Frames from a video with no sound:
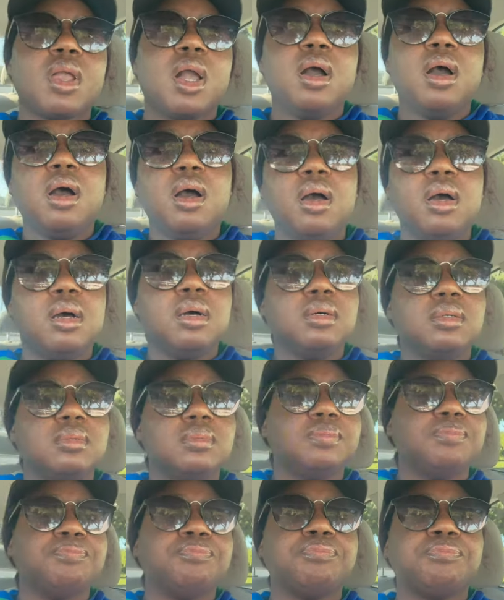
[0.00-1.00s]

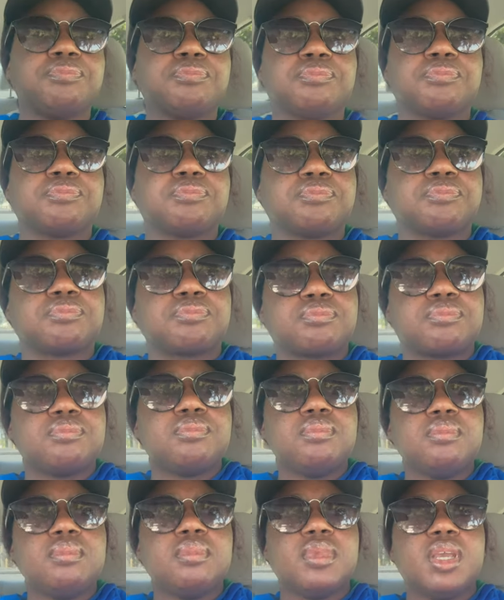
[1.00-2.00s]
um
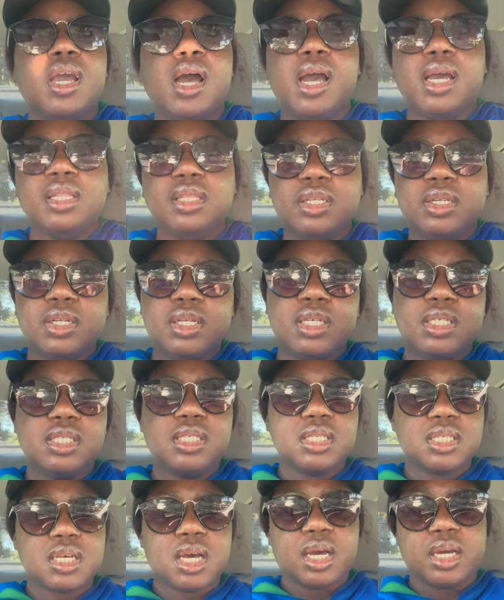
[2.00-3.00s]
i literally
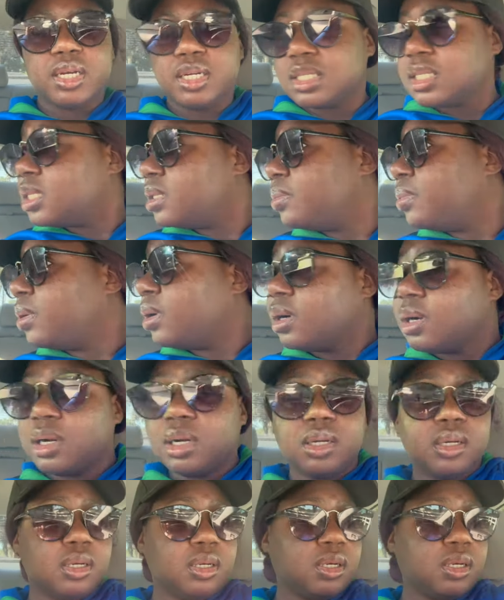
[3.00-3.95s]
just got here to the park